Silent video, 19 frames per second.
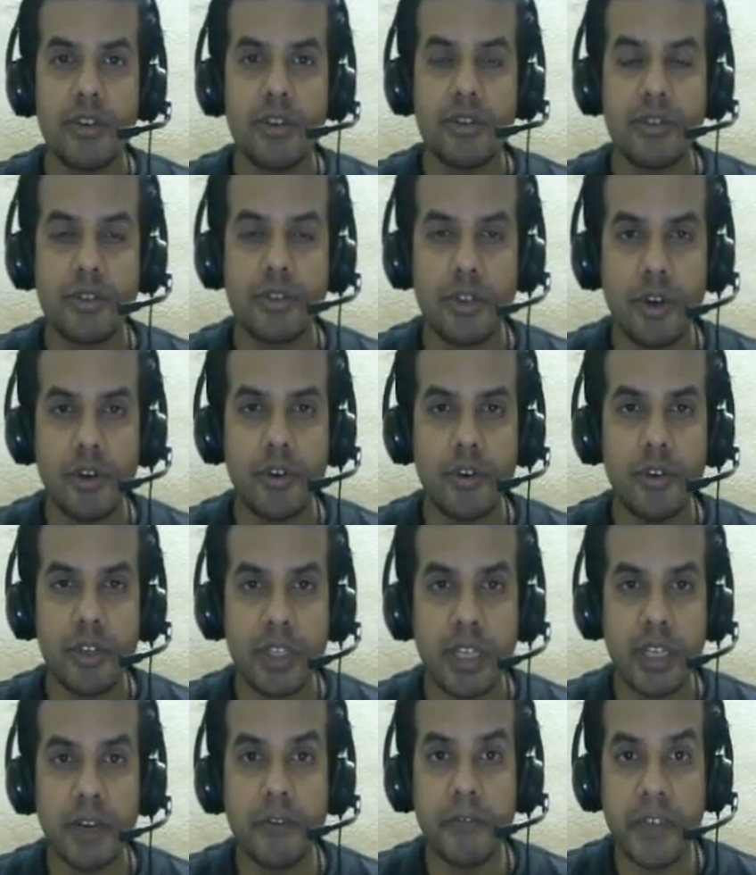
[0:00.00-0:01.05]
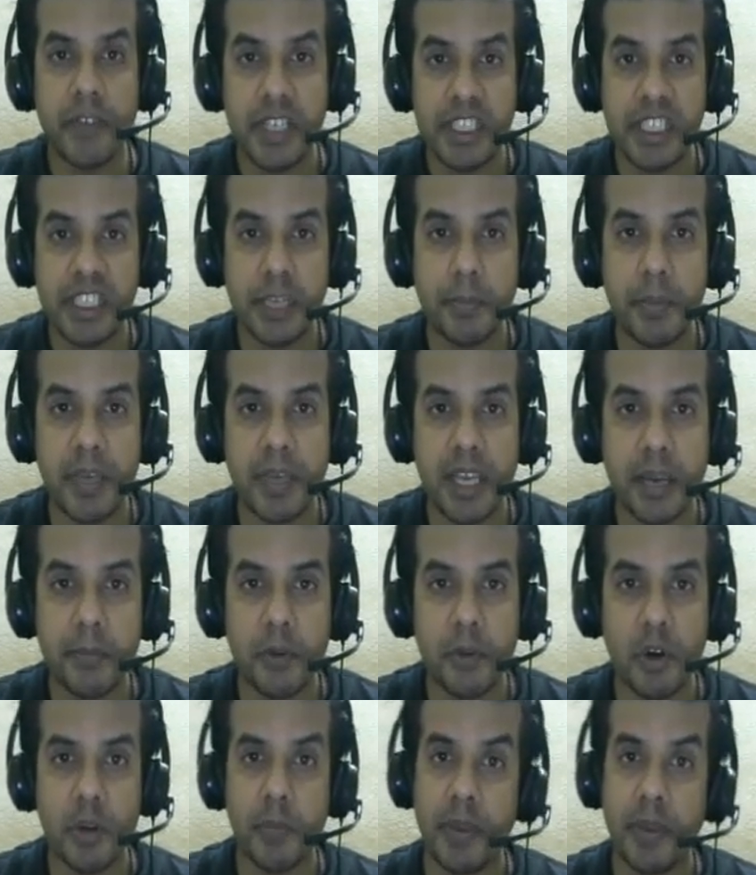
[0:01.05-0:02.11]
So the VCPM
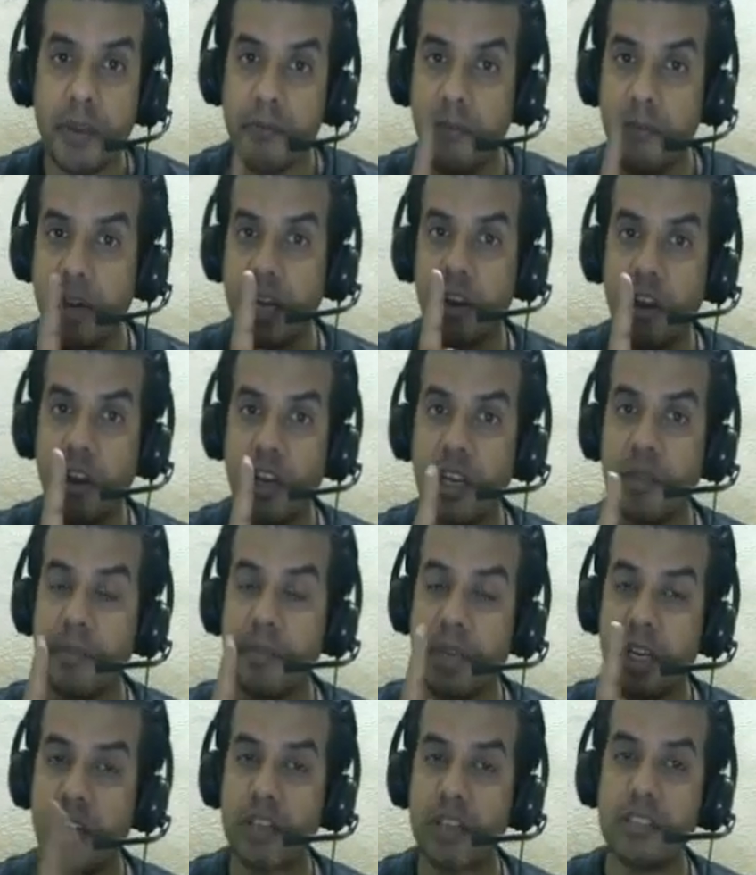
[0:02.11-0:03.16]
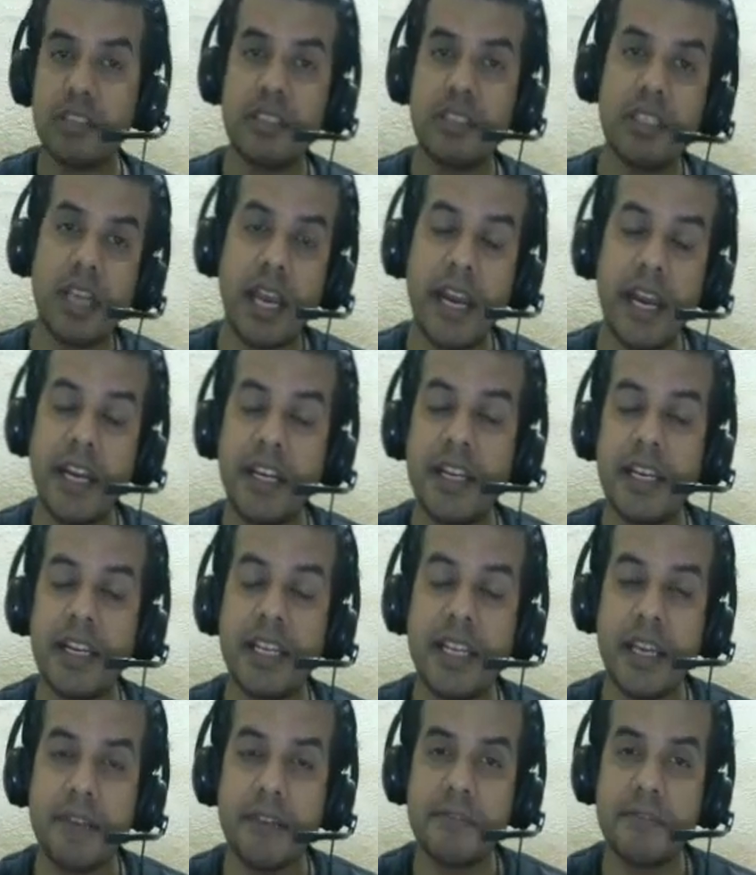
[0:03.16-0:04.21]
would be 1 only, because ideally
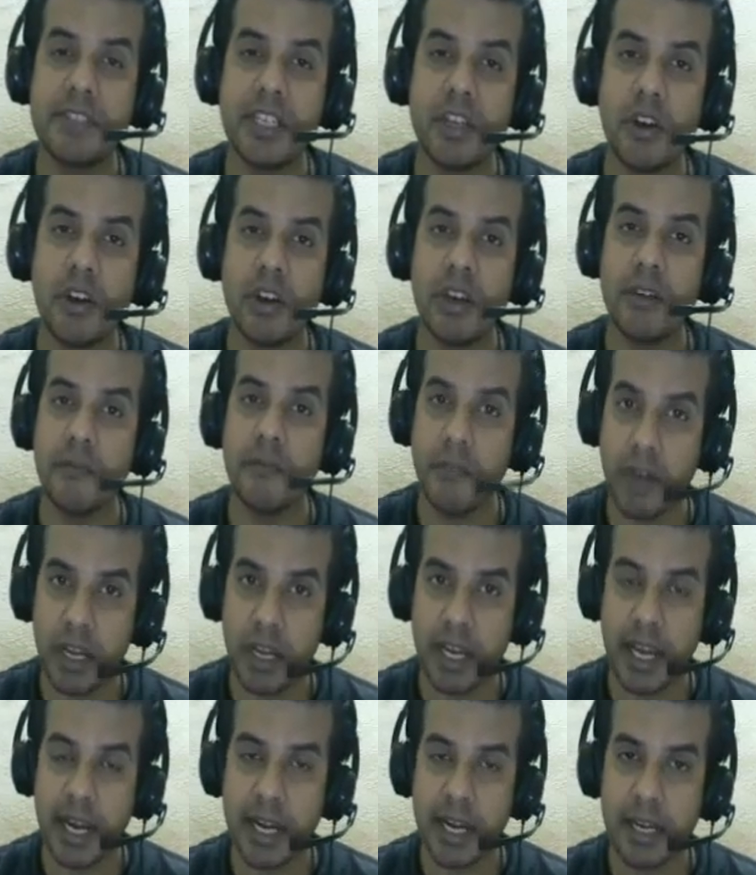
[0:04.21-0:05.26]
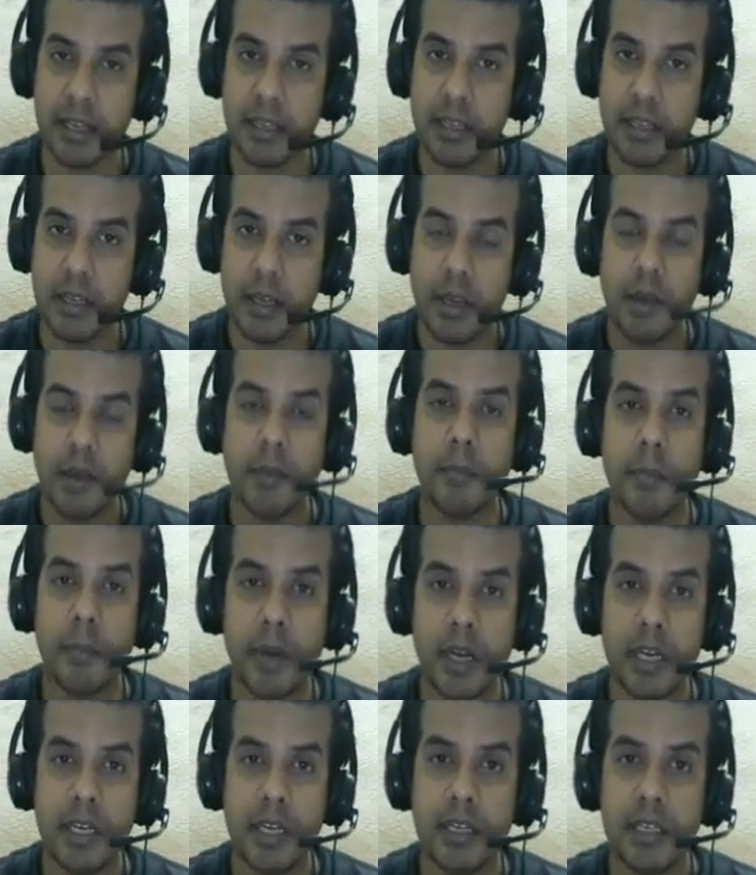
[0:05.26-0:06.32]
he have seen only 1 ad,
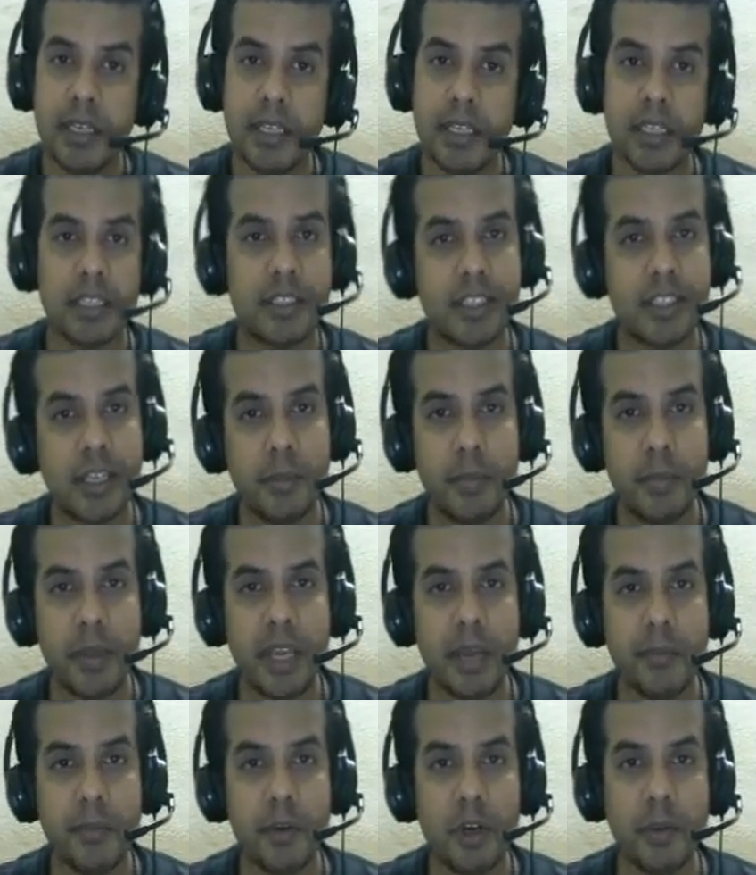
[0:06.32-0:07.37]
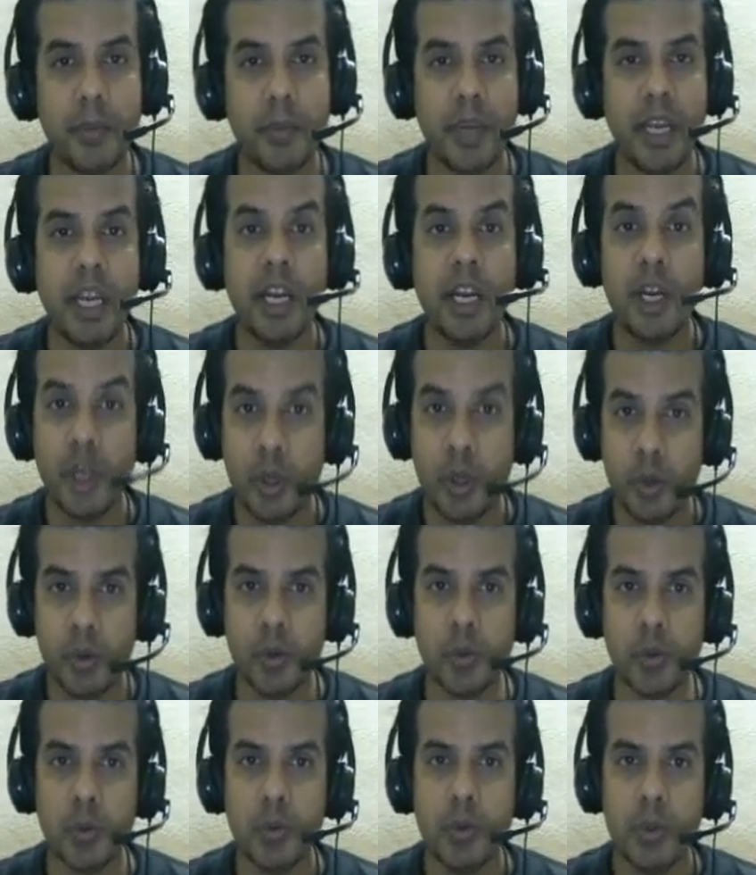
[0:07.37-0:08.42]
but the CPM would be
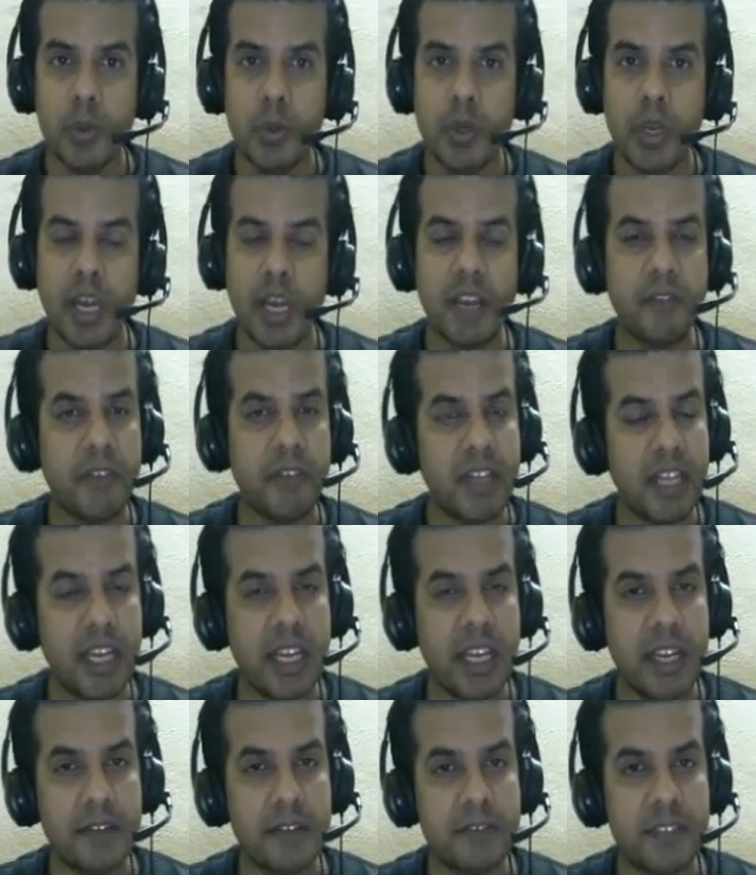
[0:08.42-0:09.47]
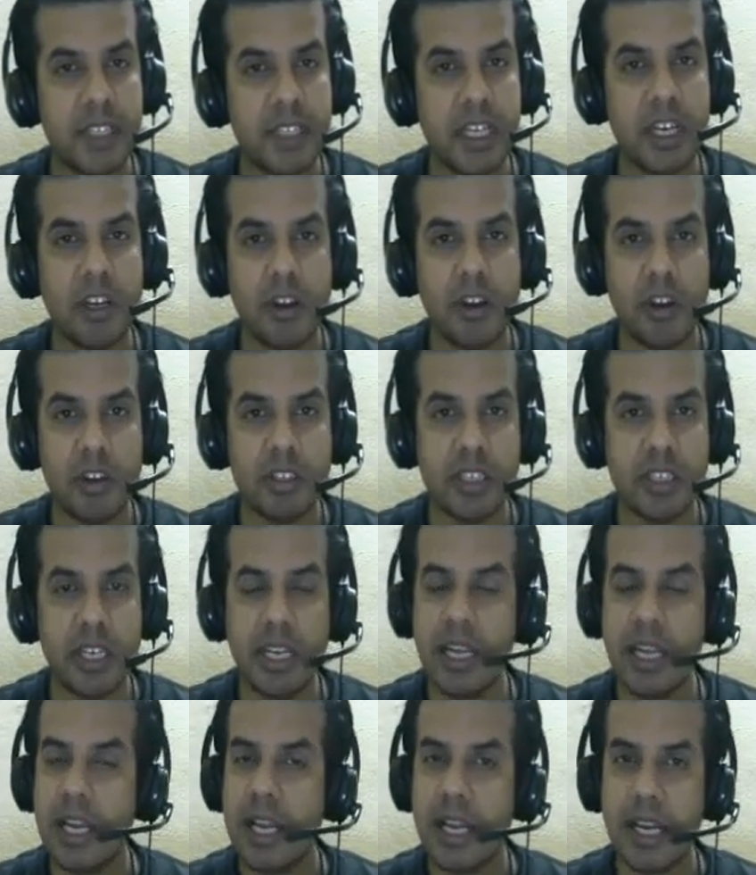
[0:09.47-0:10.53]
2. Like whether you have seen or not seen
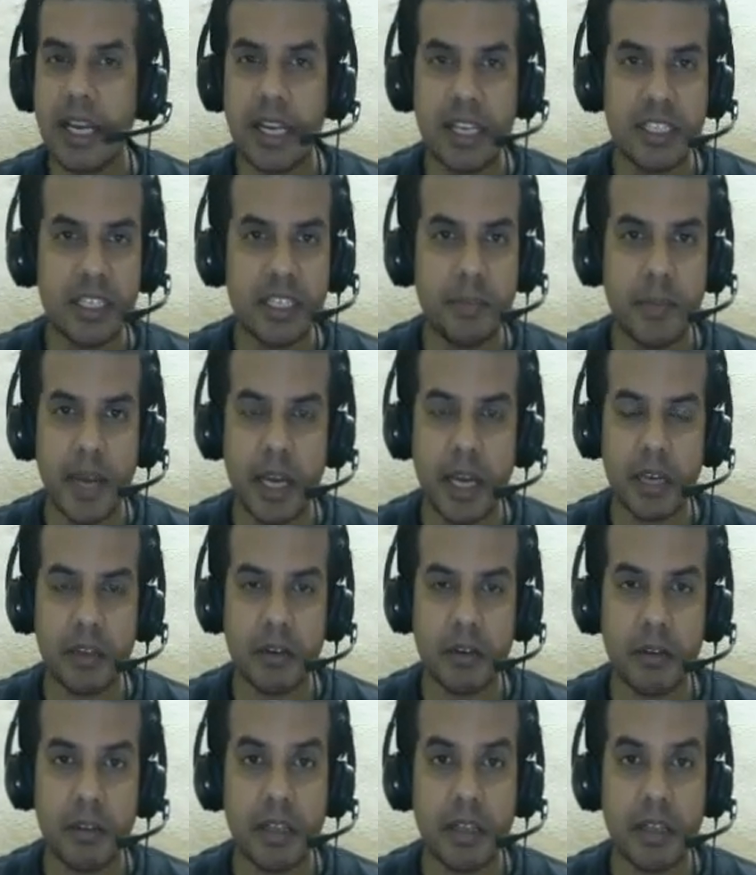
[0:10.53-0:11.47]
doesn't matter.